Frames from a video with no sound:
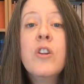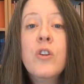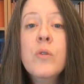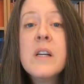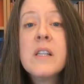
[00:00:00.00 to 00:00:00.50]

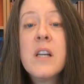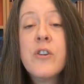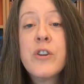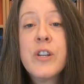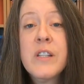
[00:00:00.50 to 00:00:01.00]
US
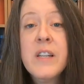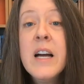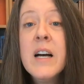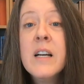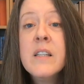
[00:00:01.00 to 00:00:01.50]

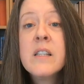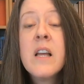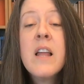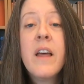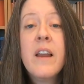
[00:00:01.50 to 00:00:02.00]
understands
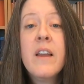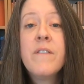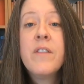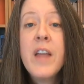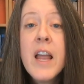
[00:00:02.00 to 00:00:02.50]
that if
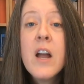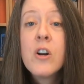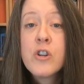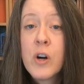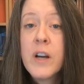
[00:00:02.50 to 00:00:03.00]
they
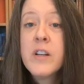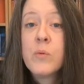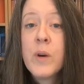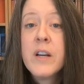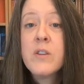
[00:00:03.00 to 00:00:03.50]
are trying to
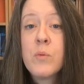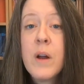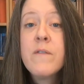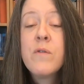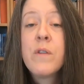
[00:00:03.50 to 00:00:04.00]
raise
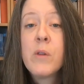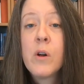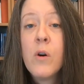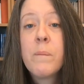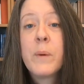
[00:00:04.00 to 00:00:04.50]
revenue from the
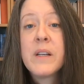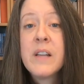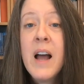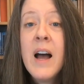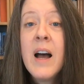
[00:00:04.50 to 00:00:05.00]
corporate
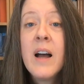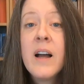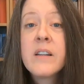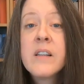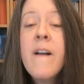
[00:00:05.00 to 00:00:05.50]

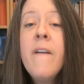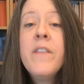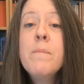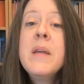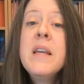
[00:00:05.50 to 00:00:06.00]
tax,
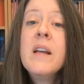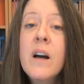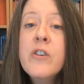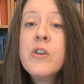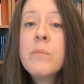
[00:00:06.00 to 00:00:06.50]
then being
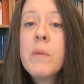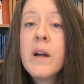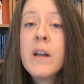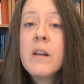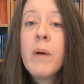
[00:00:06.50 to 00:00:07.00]

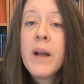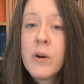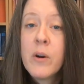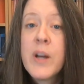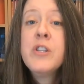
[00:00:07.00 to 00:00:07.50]
undermined by
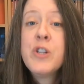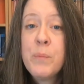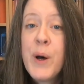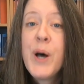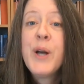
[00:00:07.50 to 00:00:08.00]
a race to
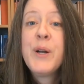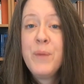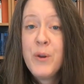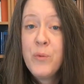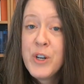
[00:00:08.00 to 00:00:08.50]
the bottom
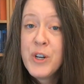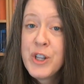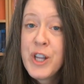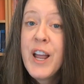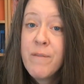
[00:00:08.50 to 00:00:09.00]
in
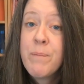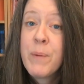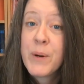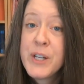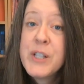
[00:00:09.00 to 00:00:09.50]
which they have
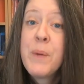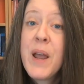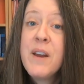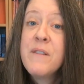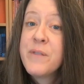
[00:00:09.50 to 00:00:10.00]

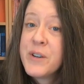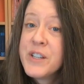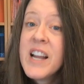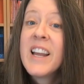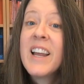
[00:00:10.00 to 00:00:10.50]
participated for
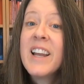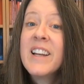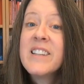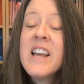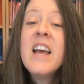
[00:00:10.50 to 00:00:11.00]

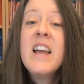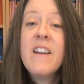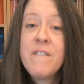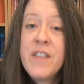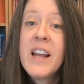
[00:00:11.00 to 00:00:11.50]
decades,
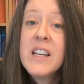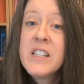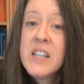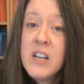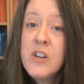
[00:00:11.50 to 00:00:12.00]
if that
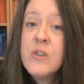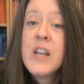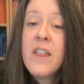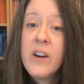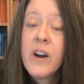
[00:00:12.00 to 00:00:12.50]
continues
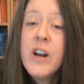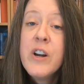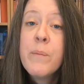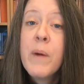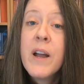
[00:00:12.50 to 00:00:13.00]
and they're
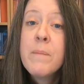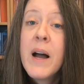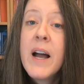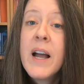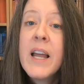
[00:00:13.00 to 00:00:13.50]
undermined
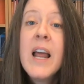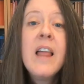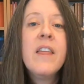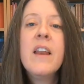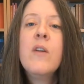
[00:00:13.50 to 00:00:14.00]
by it, then